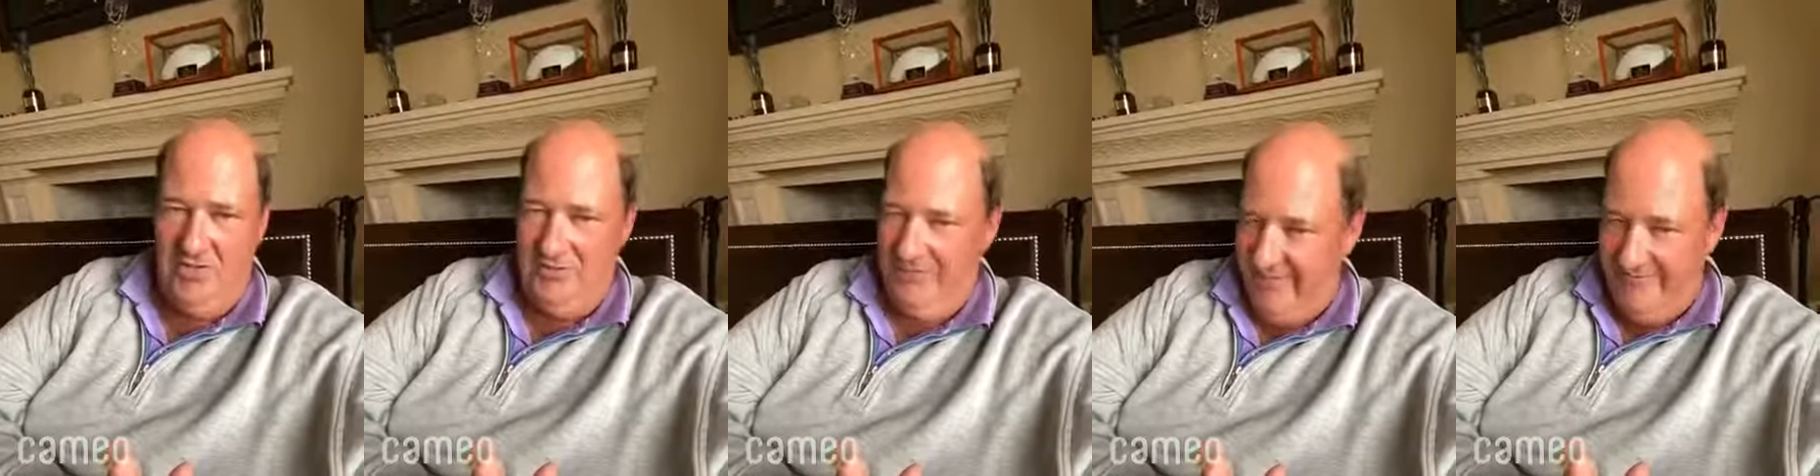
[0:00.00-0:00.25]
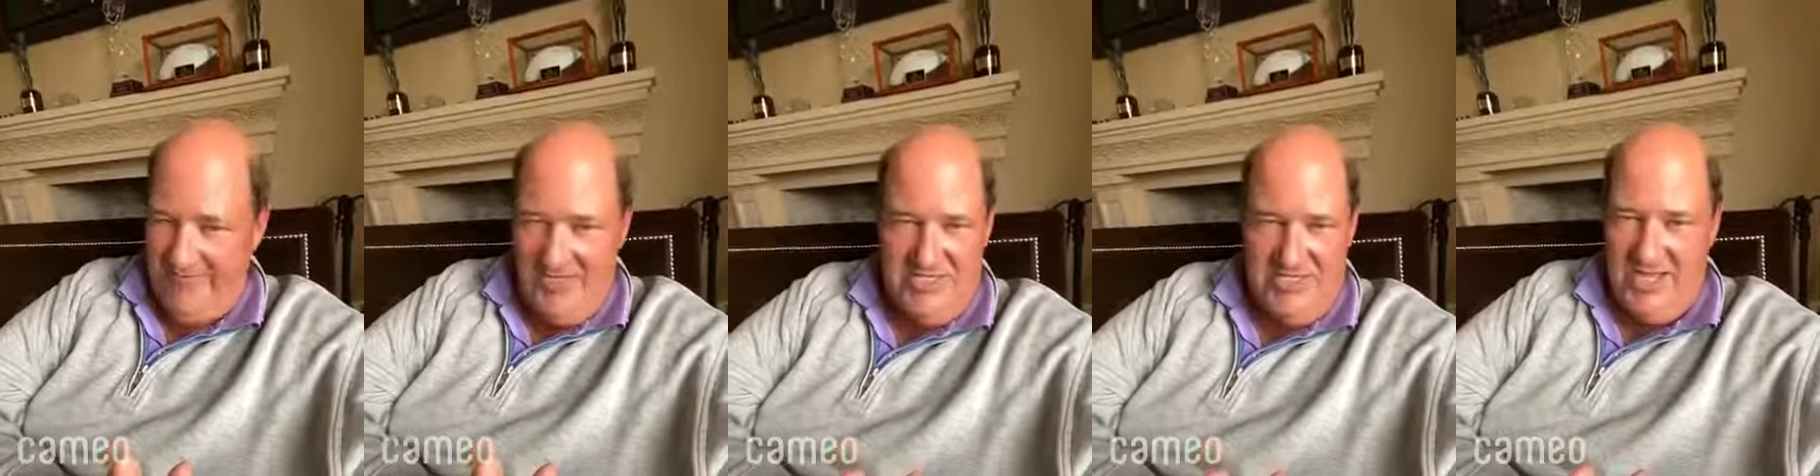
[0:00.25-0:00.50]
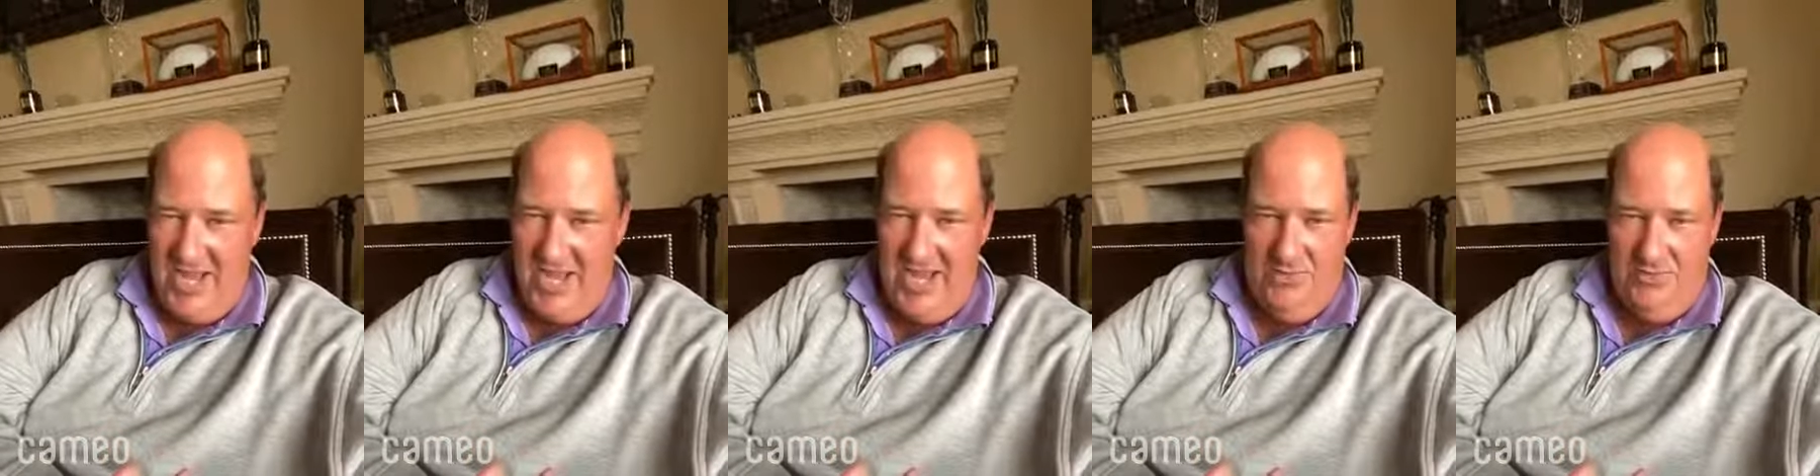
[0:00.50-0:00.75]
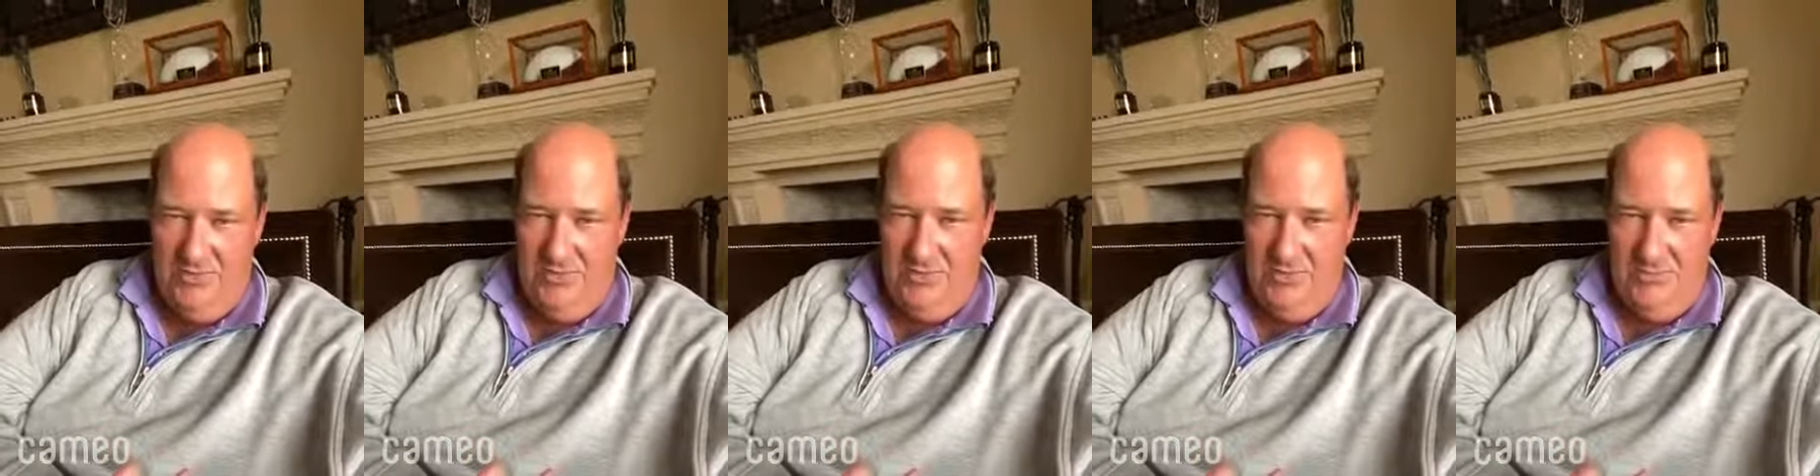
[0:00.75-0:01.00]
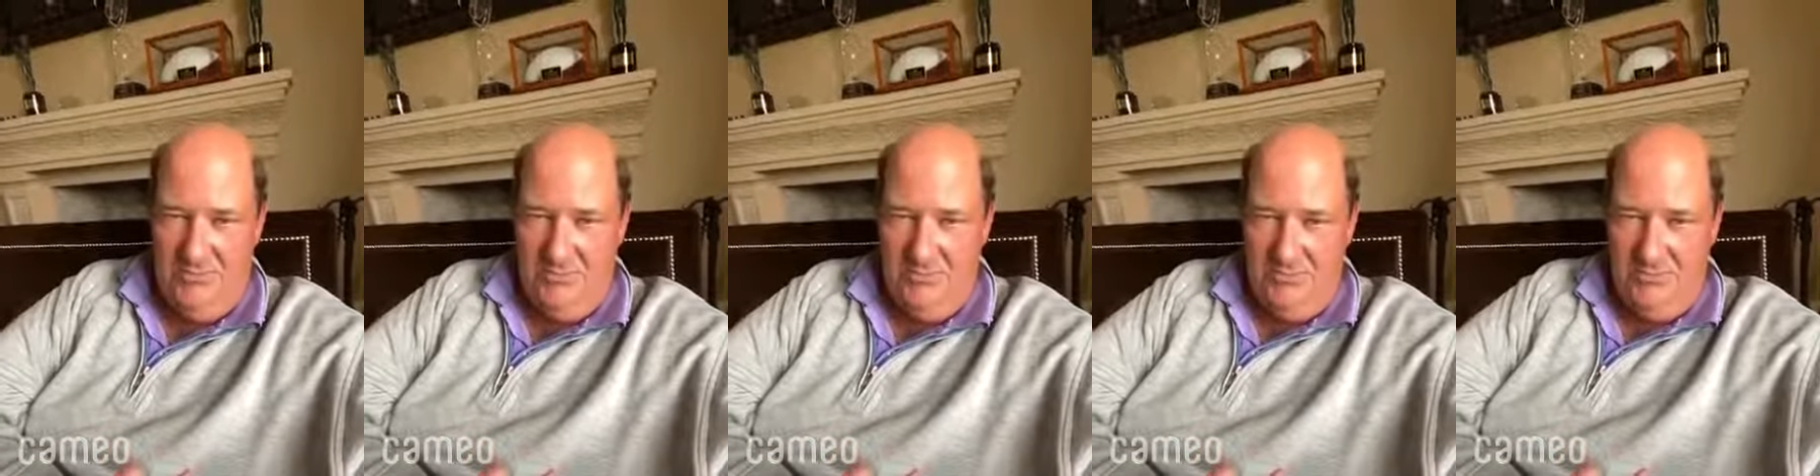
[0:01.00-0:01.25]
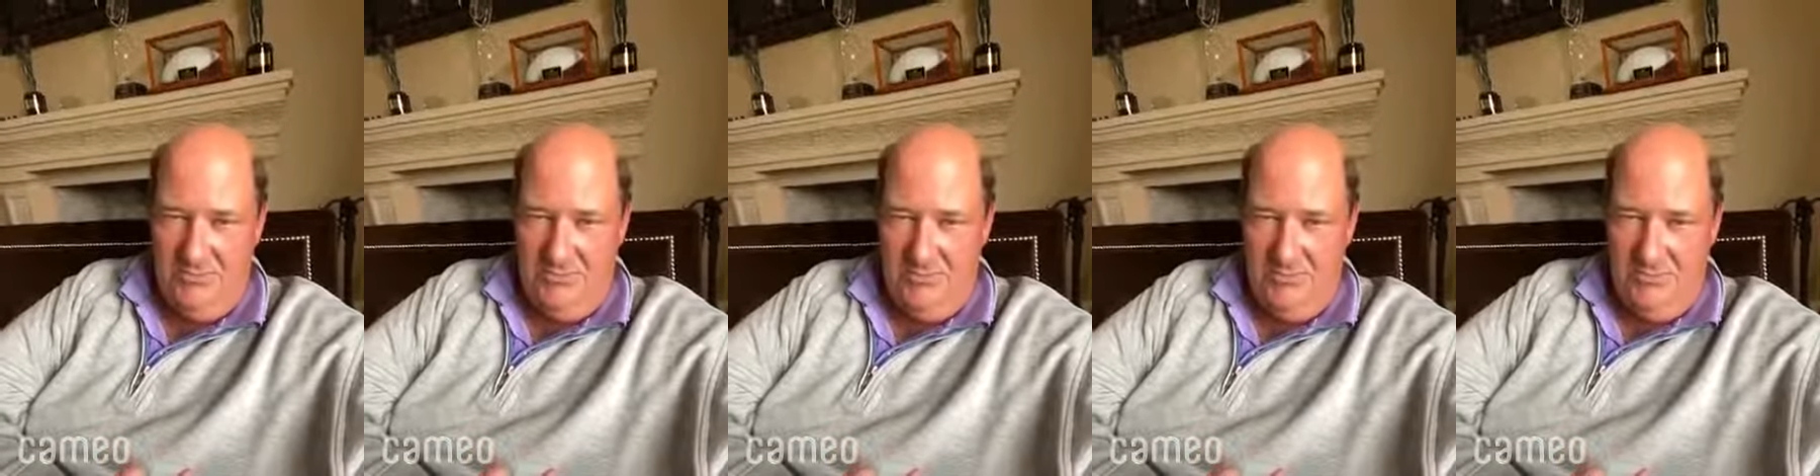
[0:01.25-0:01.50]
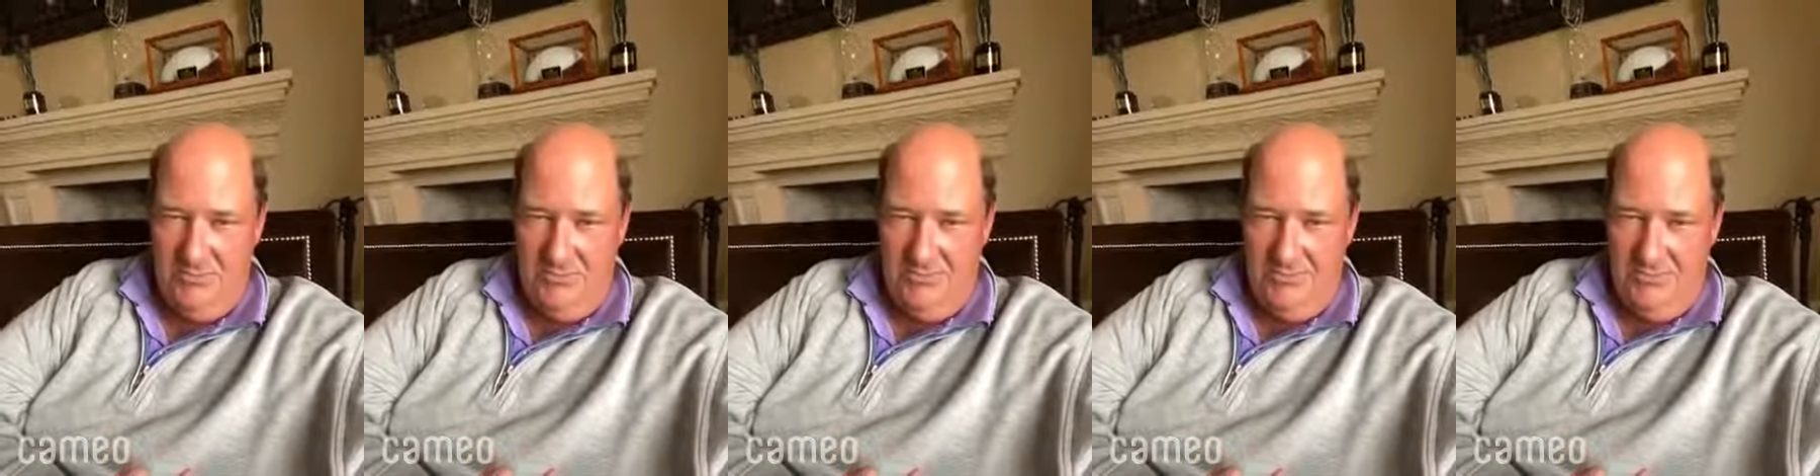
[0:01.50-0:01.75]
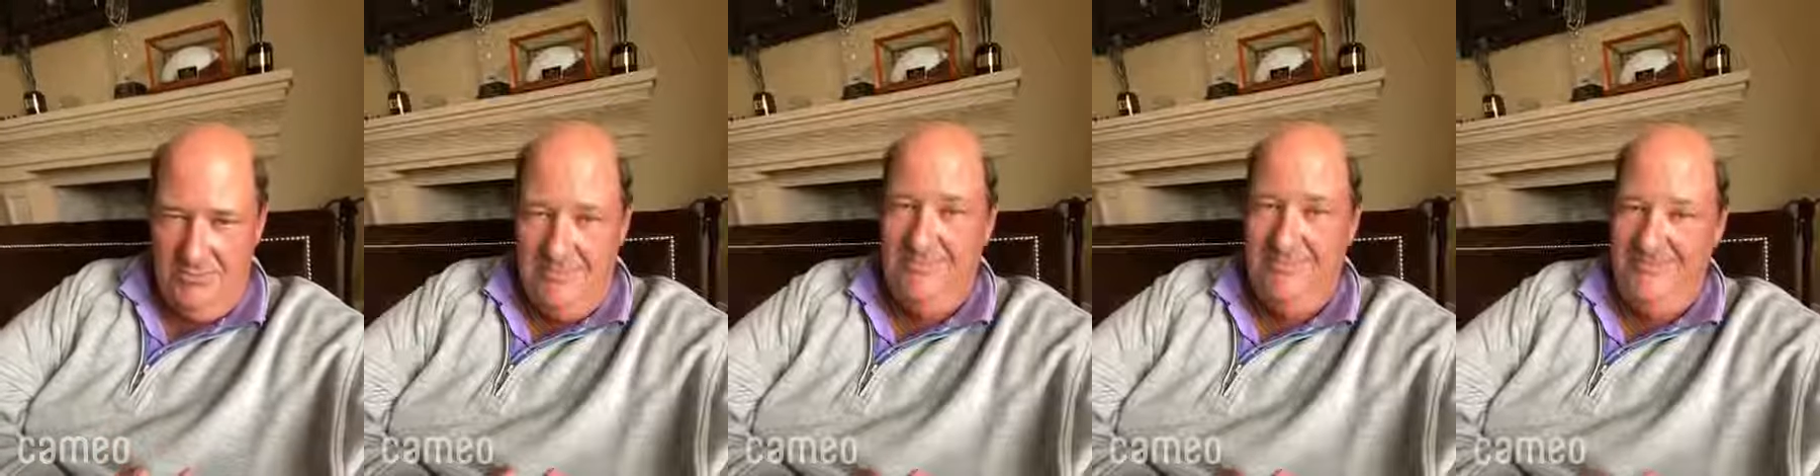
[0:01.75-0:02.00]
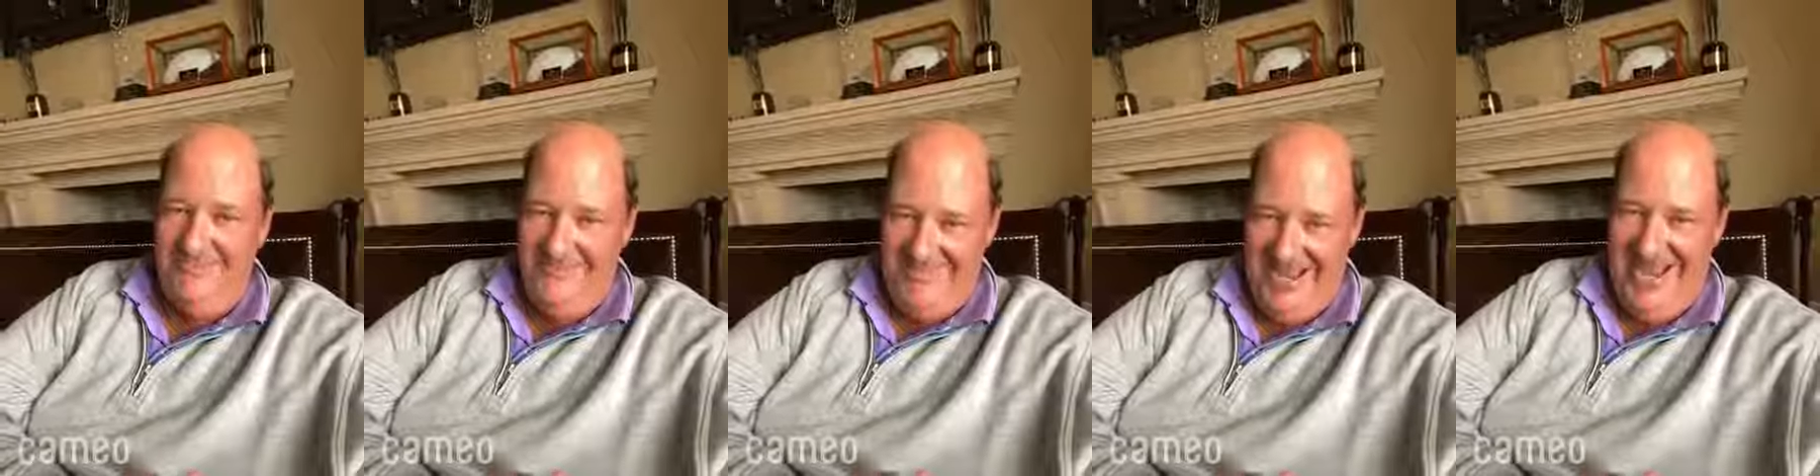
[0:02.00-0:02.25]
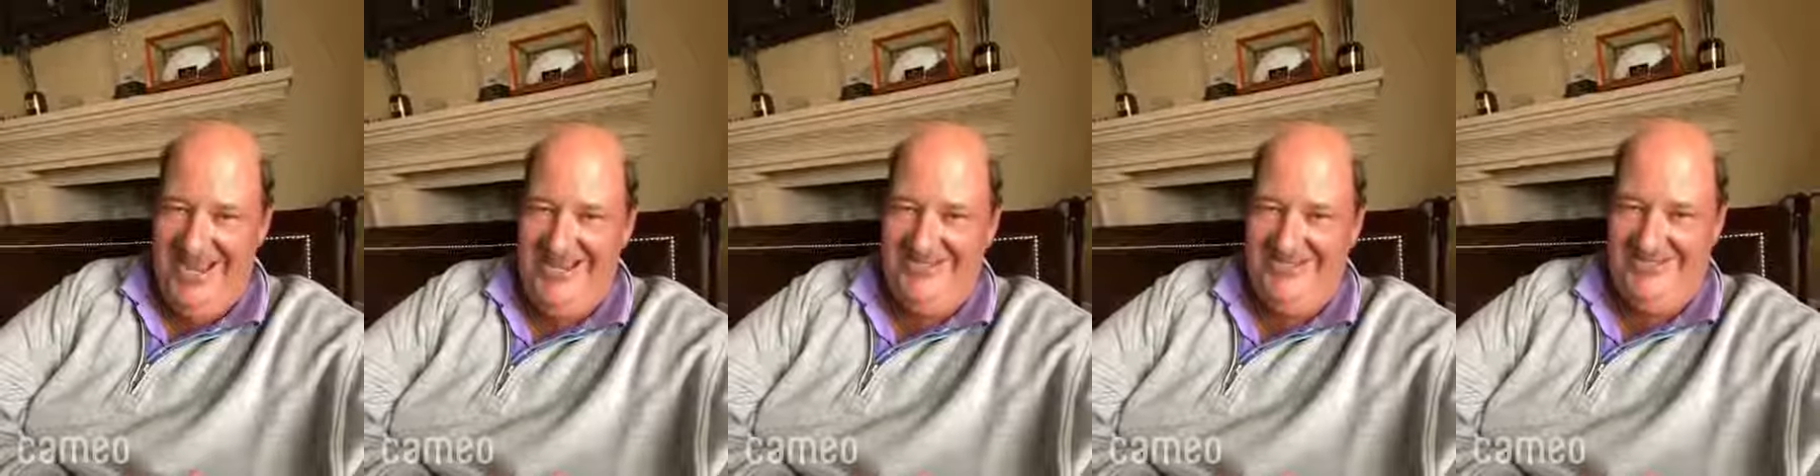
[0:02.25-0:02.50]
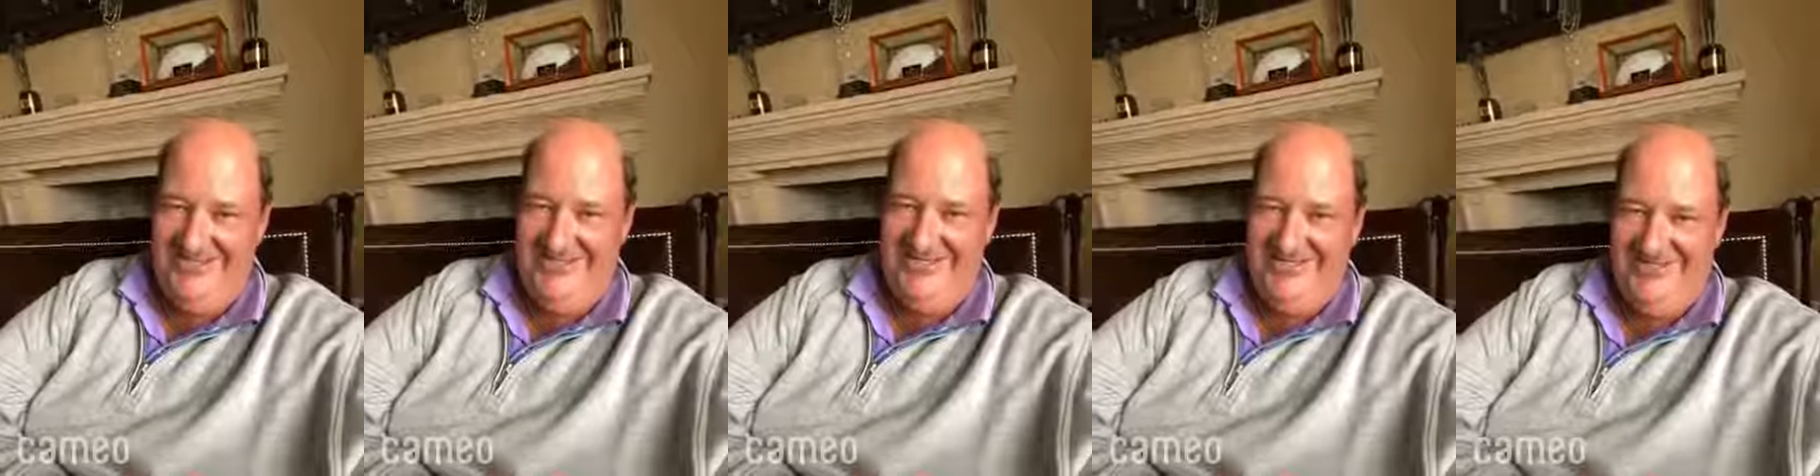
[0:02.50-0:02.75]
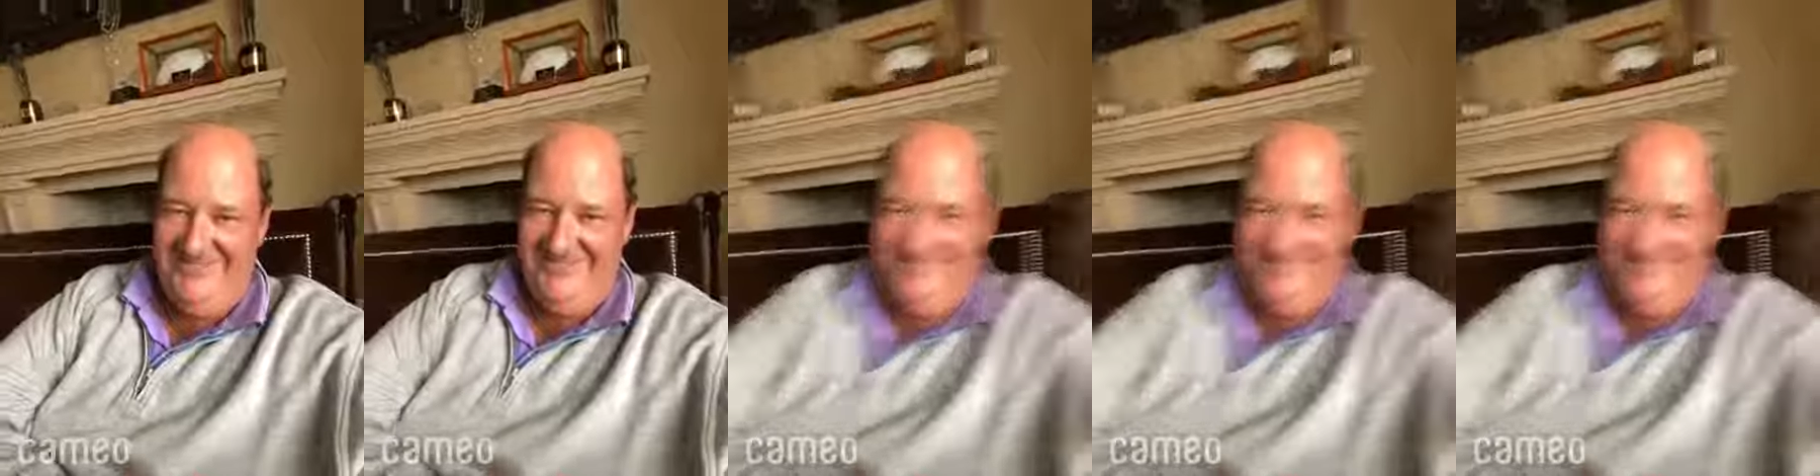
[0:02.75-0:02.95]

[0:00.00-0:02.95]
live it down. Nice.